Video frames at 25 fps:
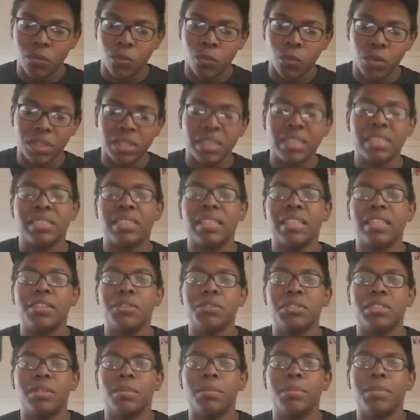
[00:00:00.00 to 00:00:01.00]
where Disney
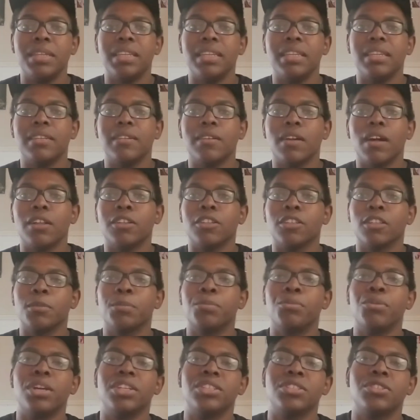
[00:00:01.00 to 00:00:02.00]
used to be under the
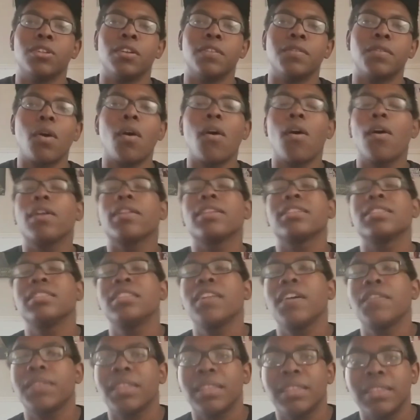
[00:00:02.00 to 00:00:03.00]
pressure of all the
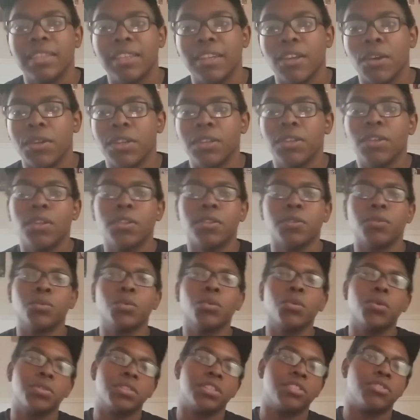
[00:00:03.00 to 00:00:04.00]
stuff that they own and all the
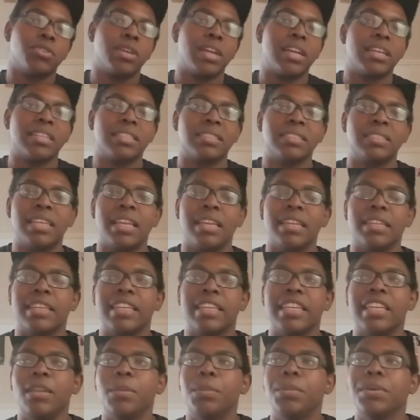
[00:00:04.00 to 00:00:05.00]
rules they're trying to set
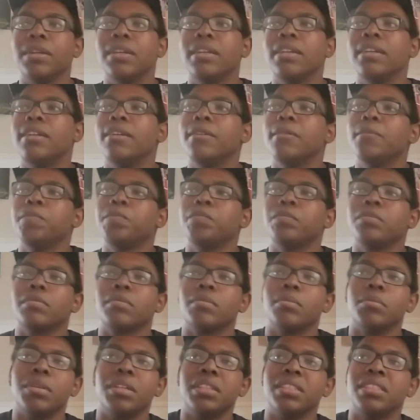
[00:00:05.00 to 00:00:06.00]
and keep.
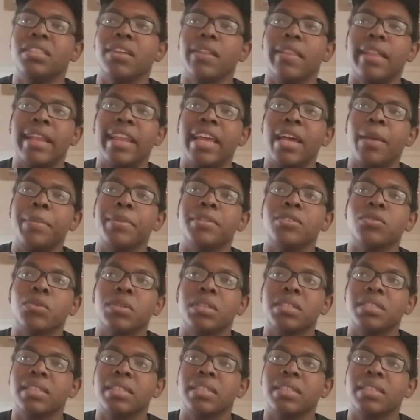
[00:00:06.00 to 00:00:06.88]
But until that happens, we're